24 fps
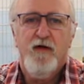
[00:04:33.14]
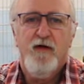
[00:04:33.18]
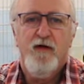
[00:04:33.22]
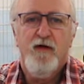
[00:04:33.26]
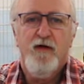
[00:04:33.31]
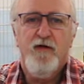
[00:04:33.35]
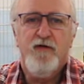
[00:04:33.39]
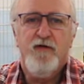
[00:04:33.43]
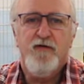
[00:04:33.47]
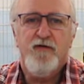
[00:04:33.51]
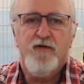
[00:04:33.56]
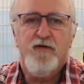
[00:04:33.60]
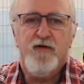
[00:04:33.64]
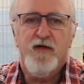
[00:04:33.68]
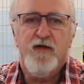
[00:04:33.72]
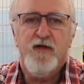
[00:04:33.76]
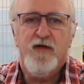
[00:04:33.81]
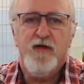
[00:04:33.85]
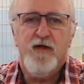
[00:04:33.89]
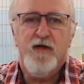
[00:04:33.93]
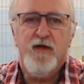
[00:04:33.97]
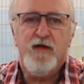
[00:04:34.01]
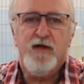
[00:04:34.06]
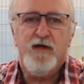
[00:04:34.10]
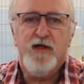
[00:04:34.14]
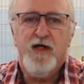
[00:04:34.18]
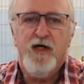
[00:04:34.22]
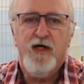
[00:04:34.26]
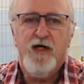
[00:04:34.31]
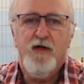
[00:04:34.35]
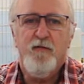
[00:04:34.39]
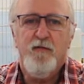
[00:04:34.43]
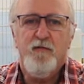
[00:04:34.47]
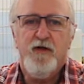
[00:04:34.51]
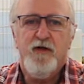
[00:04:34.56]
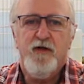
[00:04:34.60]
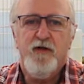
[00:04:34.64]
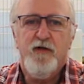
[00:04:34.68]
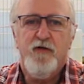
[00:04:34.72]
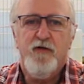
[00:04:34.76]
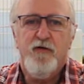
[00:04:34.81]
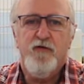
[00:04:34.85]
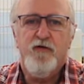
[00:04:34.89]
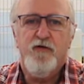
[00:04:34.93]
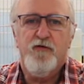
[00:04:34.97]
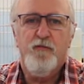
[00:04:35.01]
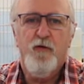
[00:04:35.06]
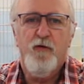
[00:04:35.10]
This can be
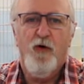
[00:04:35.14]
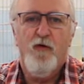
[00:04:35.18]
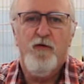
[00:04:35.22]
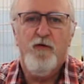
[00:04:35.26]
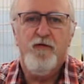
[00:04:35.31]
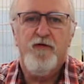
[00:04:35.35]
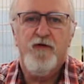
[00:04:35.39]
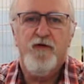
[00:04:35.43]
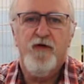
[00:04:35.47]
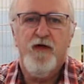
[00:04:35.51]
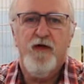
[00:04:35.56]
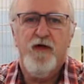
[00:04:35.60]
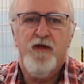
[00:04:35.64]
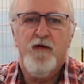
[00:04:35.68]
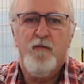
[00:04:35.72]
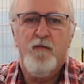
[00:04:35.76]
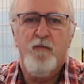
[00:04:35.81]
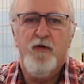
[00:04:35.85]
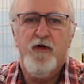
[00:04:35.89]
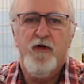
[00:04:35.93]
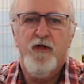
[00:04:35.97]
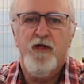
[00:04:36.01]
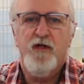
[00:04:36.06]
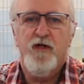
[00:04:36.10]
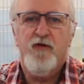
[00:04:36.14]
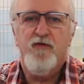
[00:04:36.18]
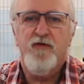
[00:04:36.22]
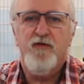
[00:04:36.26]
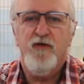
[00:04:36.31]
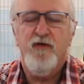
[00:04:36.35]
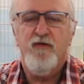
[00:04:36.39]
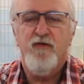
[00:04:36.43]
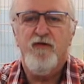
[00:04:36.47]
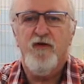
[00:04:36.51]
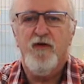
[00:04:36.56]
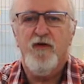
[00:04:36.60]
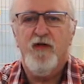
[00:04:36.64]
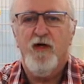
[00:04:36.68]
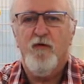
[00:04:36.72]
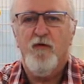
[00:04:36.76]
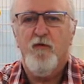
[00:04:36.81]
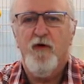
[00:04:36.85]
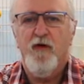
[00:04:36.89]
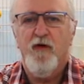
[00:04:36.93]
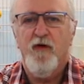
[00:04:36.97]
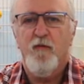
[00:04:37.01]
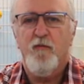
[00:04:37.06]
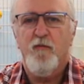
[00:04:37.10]
used both in the breeding season
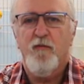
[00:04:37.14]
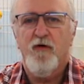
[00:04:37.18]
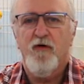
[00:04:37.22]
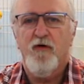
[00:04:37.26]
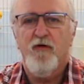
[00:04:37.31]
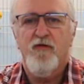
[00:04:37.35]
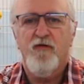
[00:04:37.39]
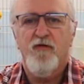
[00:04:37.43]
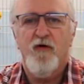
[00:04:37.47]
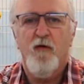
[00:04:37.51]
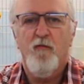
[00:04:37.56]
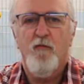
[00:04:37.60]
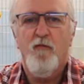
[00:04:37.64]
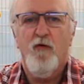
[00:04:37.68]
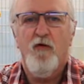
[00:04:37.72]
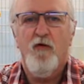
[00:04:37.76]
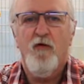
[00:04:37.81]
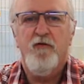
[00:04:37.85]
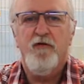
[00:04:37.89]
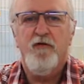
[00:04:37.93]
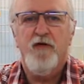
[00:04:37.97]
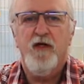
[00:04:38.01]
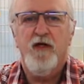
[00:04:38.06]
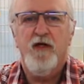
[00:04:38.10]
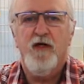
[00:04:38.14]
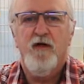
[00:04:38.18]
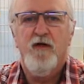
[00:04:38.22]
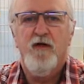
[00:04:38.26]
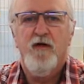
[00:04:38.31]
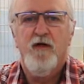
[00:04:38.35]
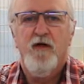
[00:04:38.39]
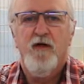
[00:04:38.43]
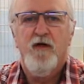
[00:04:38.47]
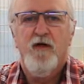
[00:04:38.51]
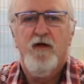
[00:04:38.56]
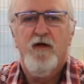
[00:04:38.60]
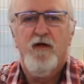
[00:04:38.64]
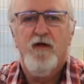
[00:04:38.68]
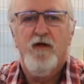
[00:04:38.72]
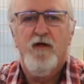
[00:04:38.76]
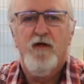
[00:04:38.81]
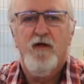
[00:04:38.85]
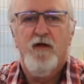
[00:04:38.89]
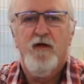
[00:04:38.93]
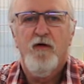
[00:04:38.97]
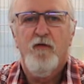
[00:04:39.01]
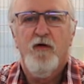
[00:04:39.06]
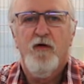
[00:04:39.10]
and when the birds are molting,
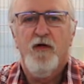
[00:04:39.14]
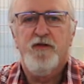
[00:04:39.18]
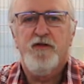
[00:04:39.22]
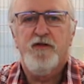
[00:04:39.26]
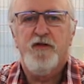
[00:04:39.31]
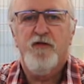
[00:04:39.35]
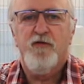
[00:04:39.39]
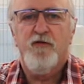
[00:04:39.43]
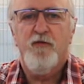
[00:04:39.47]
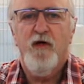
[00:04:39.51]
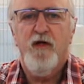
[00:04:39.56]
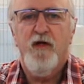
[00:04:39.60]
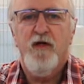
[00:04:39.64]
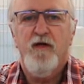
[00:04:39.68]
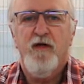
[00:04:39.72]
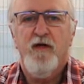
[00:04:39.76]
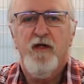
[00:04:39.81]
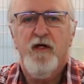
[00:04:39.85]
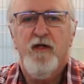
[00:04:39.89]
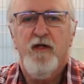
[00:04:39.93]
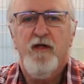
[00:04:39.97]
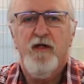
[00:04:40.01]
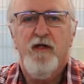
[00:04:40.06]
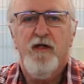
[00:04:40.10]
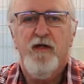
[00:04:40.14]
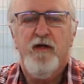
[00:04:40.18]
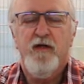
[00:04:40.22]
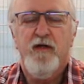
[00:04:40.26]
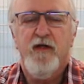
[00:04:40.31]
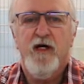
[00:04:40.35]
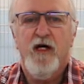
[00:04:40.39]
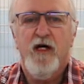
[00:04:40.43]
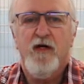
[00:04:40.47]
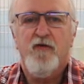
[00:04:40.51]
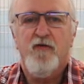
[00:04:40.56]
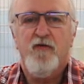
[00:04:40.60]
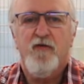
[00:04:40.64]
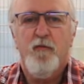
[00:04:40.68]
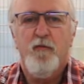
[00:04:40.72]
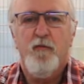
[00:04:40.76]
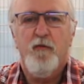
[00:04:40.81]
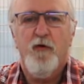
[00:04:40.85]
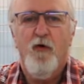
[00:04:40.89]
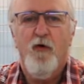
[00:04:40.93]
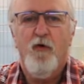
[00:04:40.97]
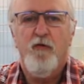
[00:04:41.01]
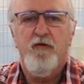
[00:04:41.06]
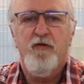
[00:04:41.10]
which is when they need the extra
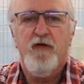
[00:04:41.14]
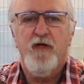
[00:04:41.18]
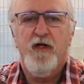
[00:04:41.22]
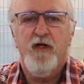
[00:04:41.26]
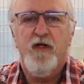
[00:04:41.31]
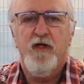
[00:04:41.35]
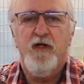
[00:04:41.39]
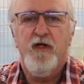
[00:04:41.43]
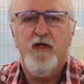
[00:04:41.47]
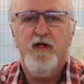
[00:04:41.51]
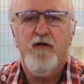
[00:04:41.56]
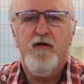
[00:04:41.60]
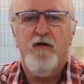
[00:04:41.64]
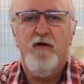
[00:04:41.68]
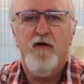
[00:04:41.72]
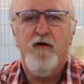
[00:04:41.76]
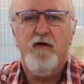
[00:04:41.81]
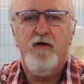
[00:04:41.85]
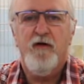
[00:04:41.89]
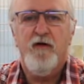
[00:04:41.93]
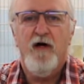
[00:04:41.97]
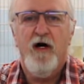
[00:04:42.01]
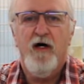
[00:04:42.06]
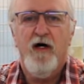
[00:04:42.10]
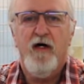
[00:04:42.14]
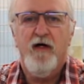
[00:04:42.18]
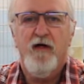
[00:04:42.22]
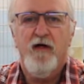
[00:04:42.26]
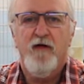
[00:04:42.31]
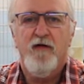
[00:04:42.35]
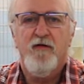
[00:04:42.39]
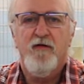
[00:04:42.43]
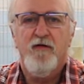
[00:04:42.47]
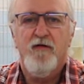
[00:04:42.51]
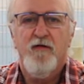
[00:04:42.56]
protein in their diet.